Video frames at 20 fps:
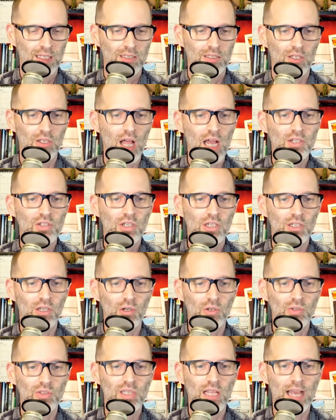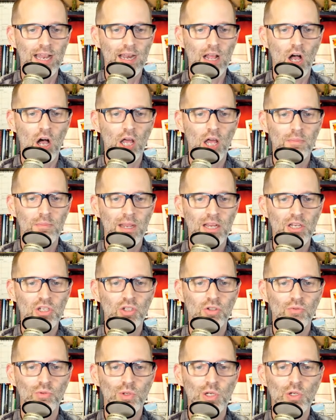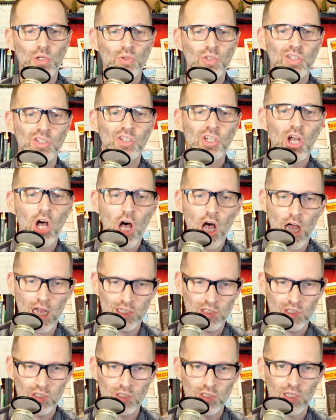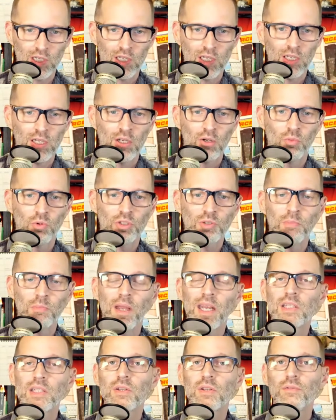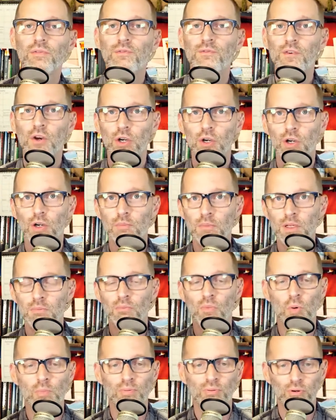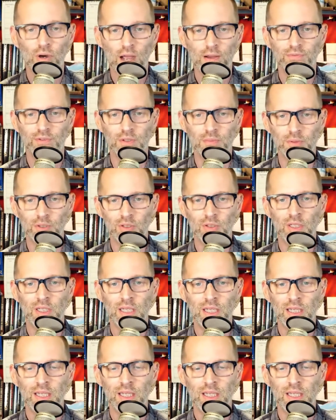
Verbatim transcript: The logic goes that automation reduces costs, which makes a firm more profitable.